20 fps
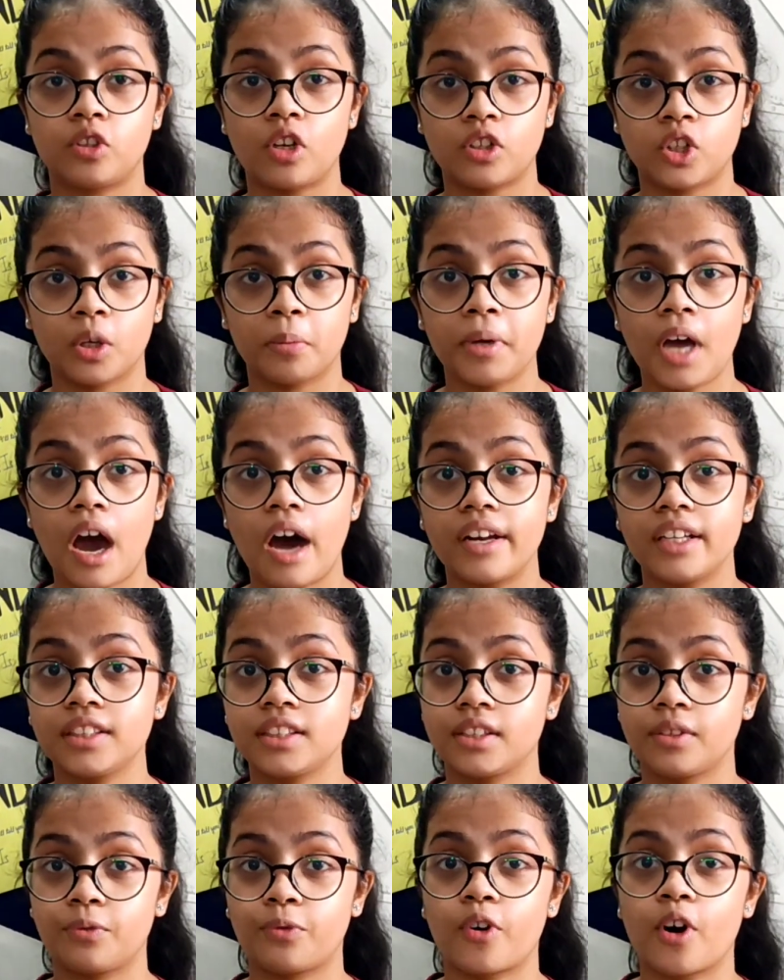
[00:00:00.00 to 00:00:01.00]
To be
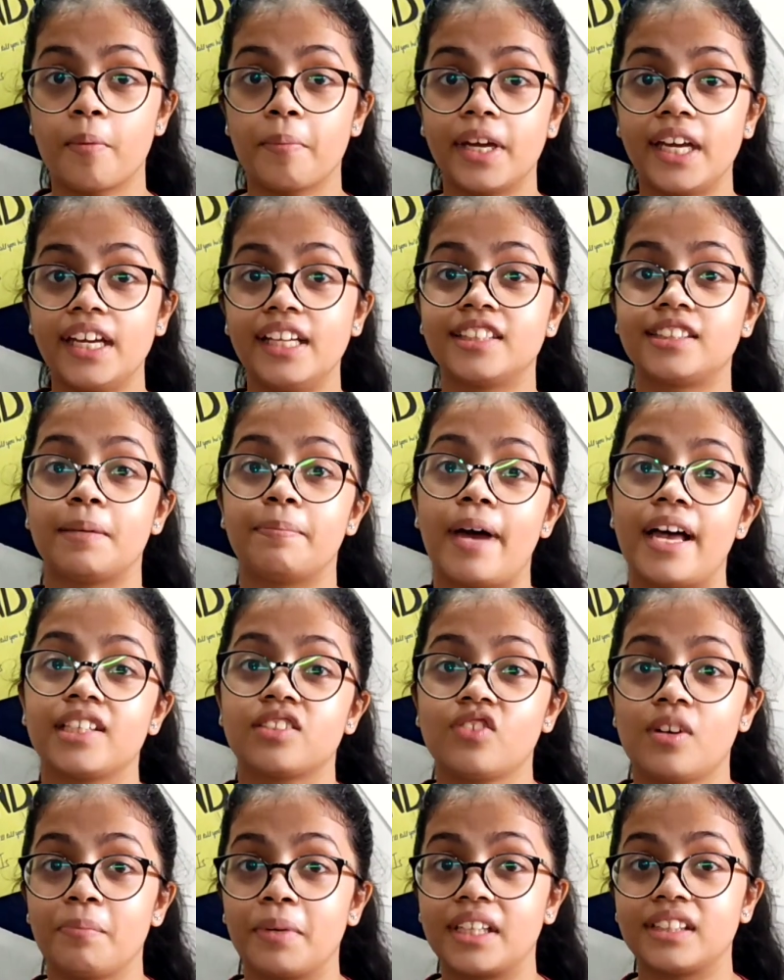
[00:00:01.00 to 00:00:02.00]
honest, for me, it's the
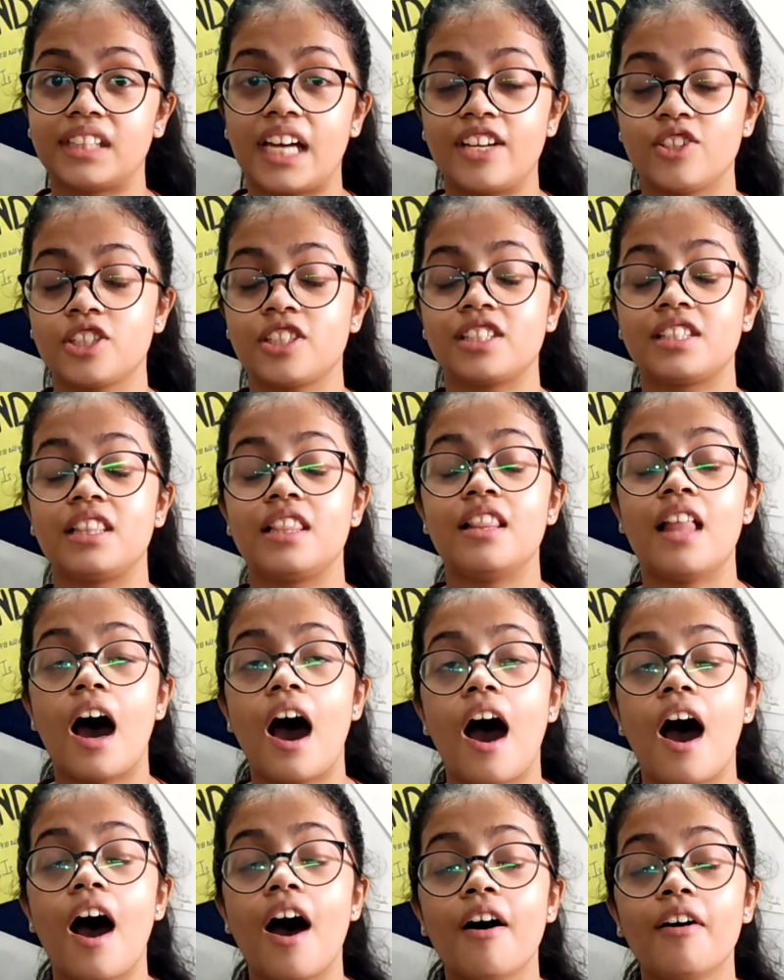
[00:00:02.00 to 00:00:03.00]
best one because I just
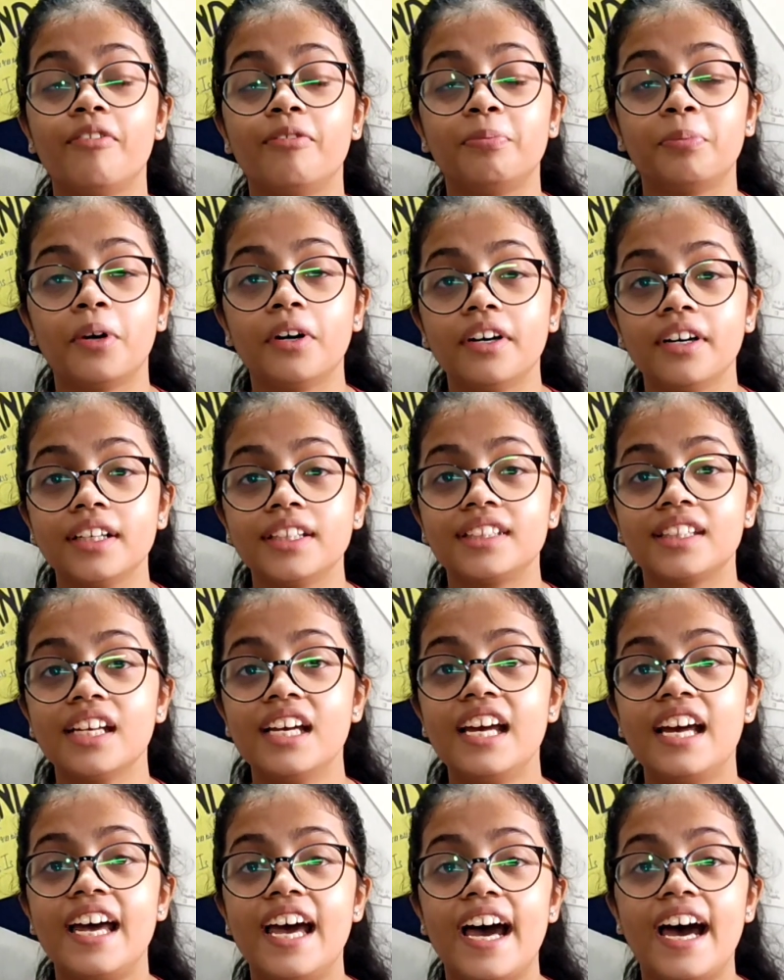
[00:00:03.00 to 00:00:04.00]
love books
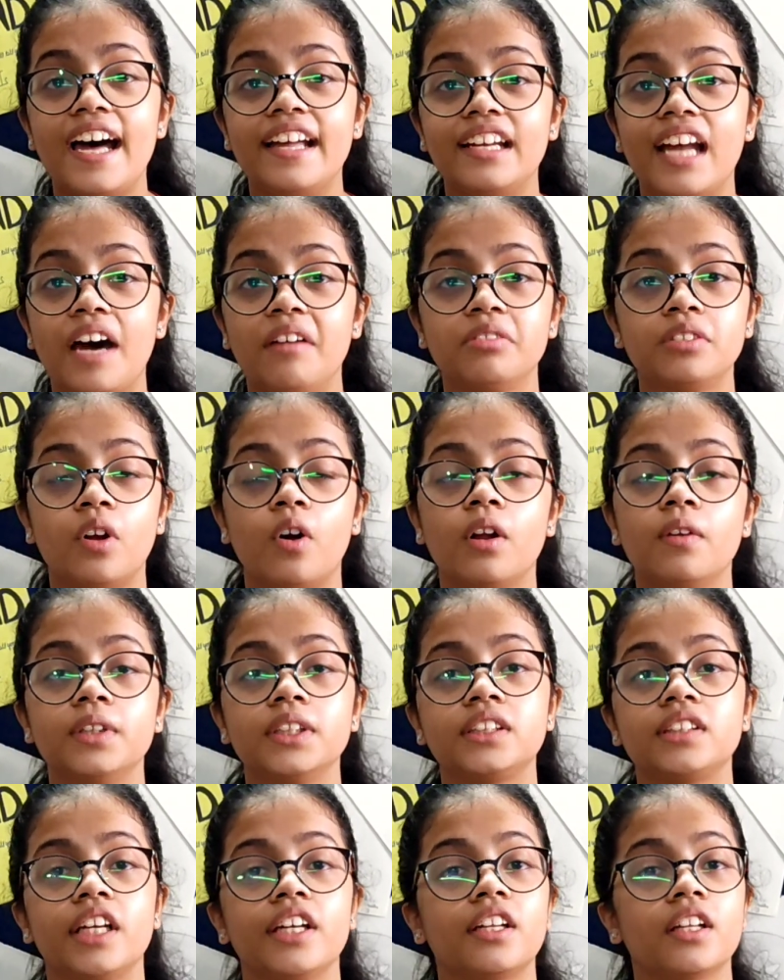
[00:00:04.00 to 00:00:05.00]
and I would
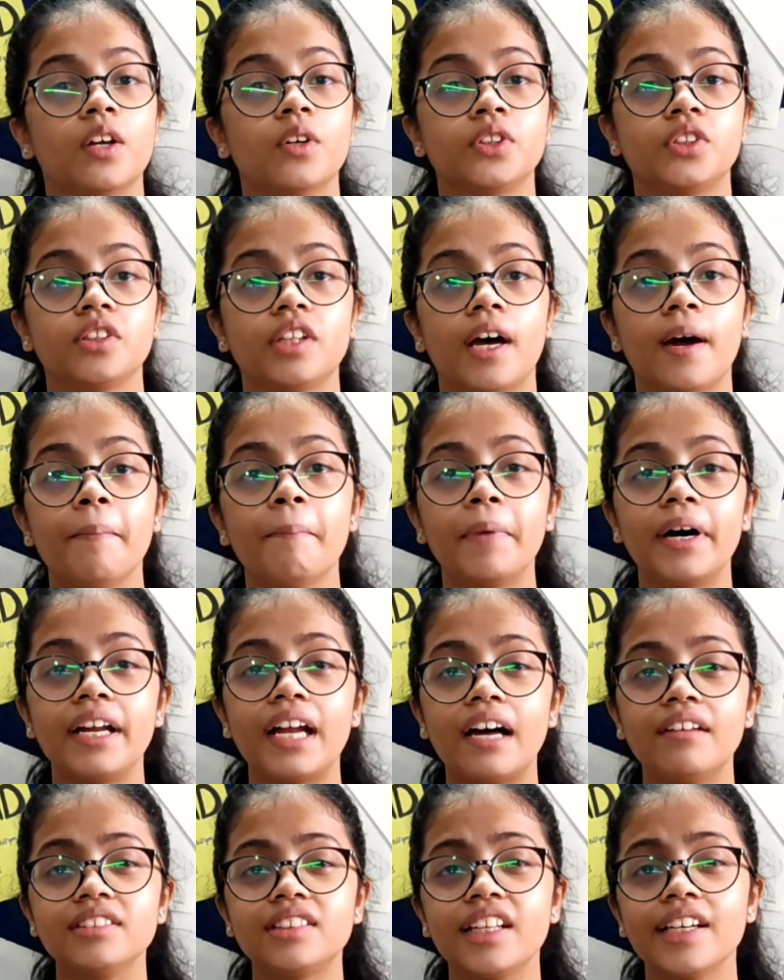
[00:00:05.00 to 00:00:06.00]
always stay close to them. But
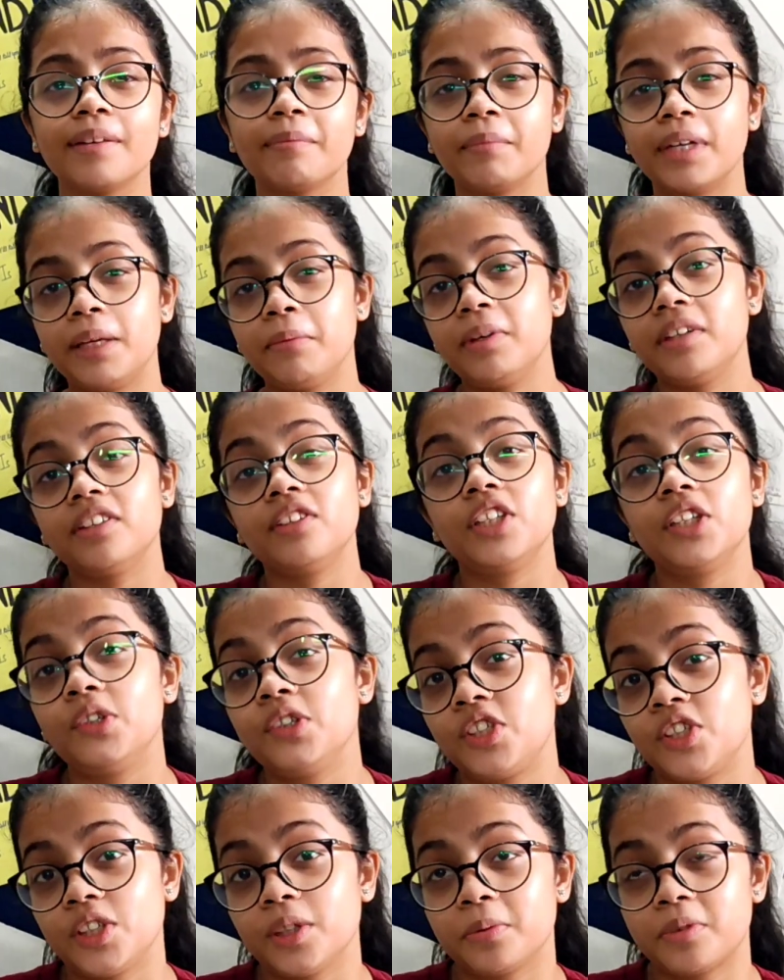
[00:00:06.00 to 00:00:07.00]
I was like, maybe the
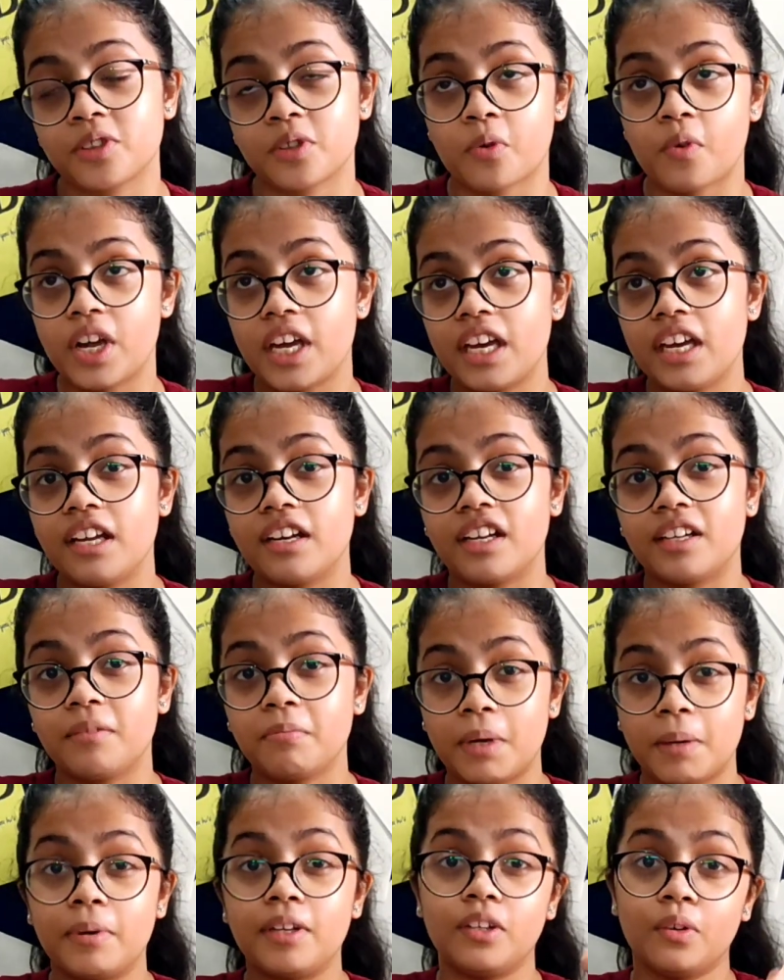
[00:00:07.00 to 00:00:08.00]
YouTube screen and
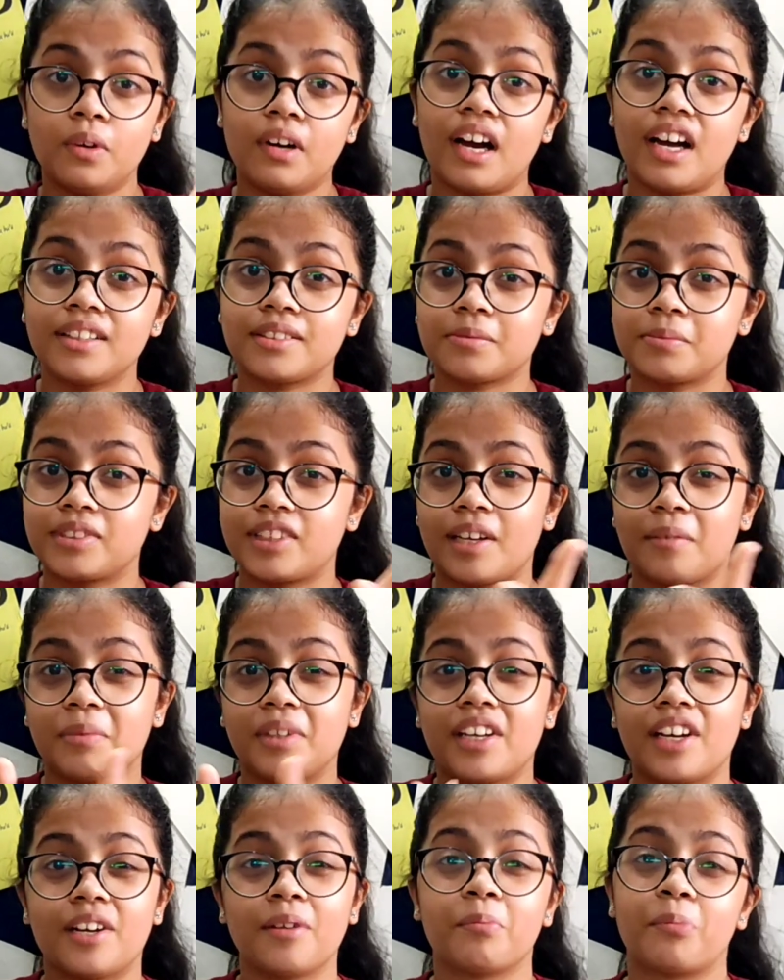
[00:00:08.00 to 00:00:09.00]
maybe you guys must have
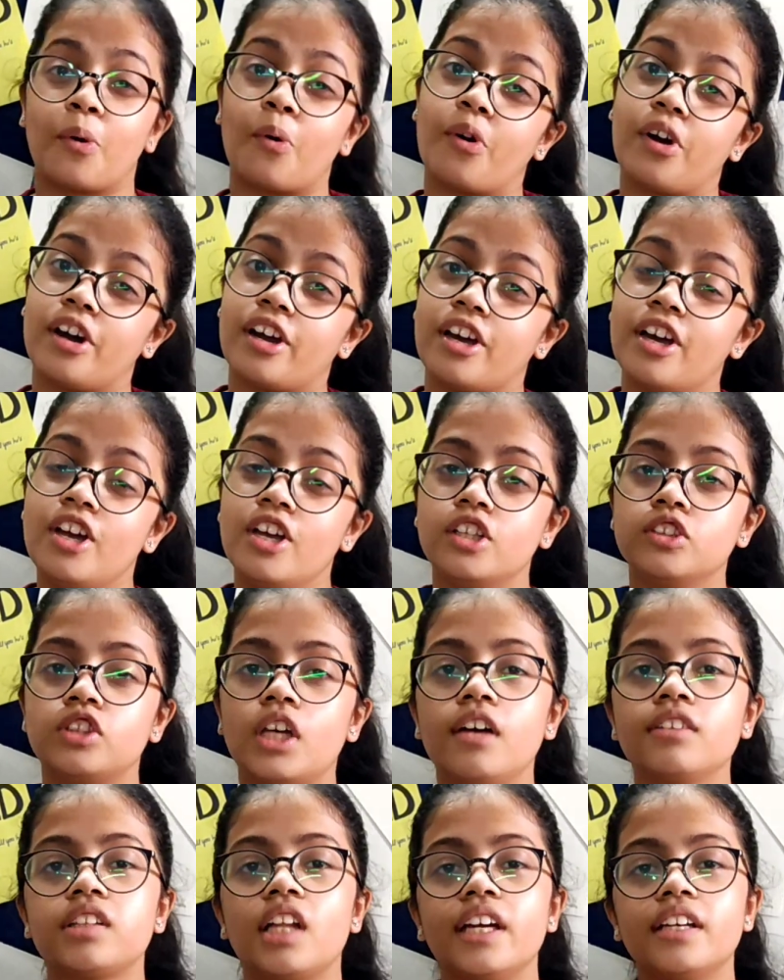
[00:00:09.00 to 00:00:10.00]
been getting bored.
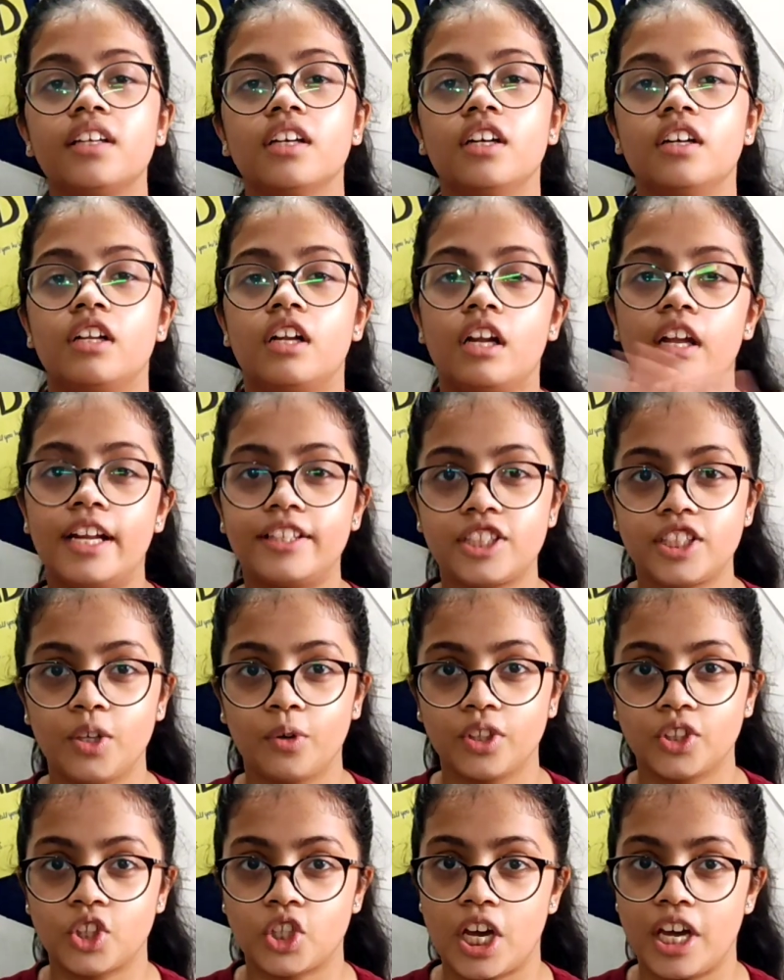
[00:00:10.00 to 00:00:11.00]
So I was like, let's
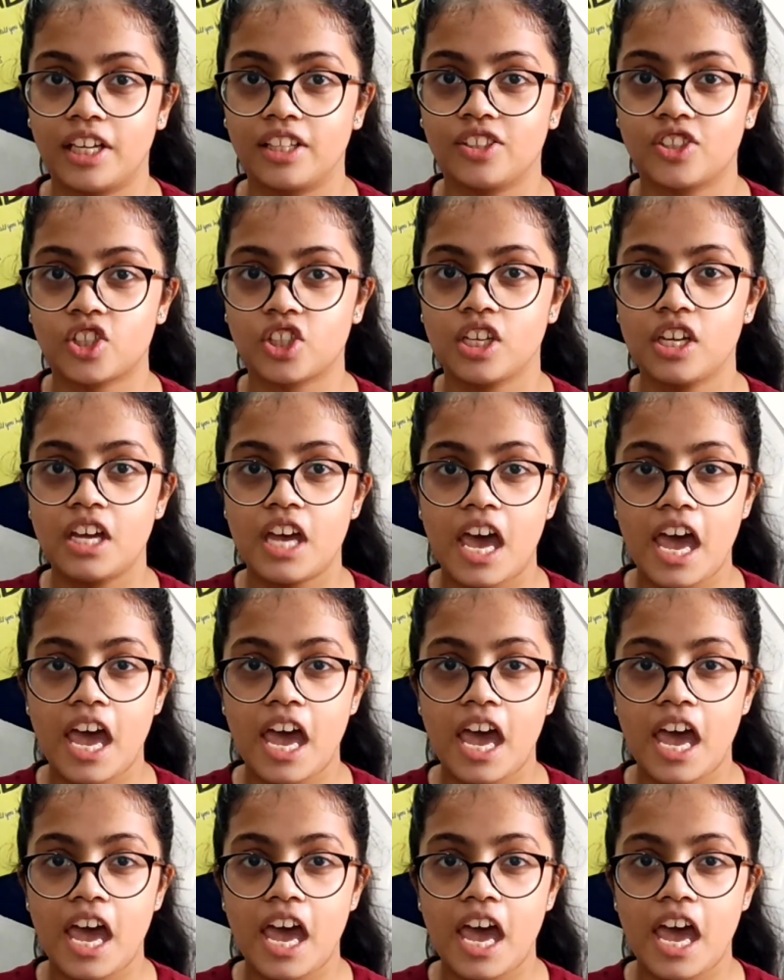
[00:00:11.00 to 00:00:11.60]
do a change.